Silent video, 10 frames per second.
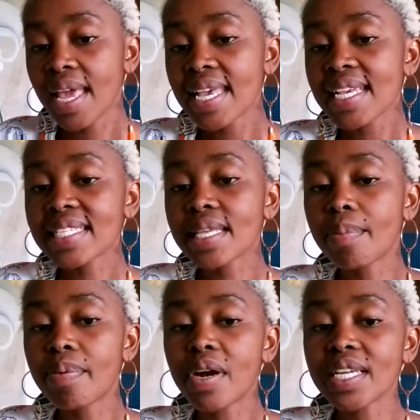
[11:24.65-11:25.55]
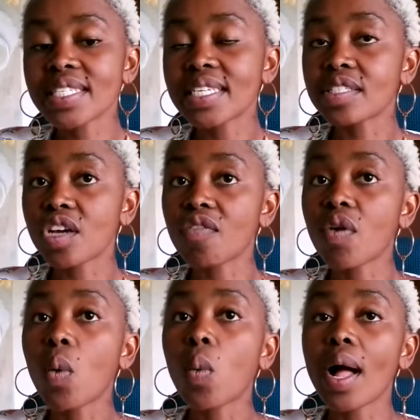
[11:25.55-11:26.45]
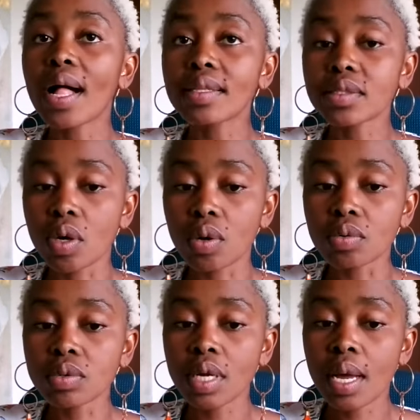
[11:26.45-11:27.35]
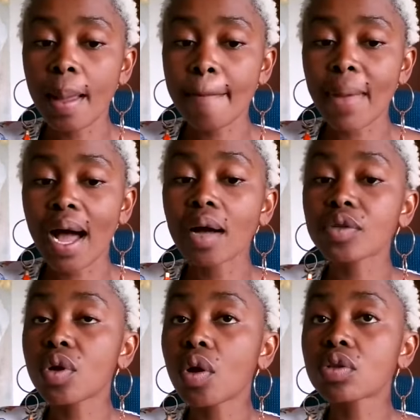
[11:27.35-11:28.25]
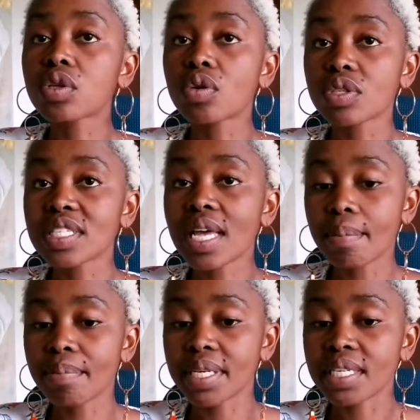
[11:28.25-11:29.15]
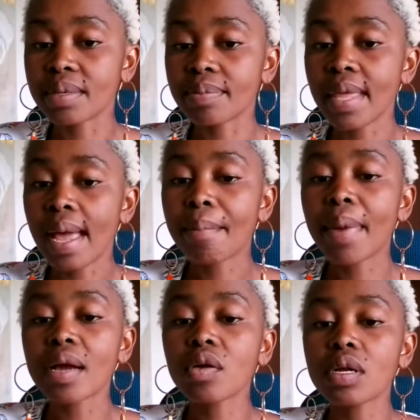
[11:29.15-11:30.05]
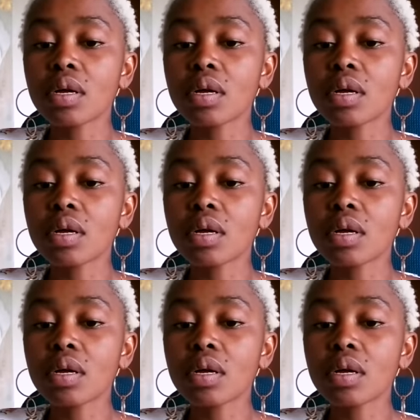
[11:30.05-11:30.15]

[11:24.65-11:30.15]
He's the president of a well-known household goods company. My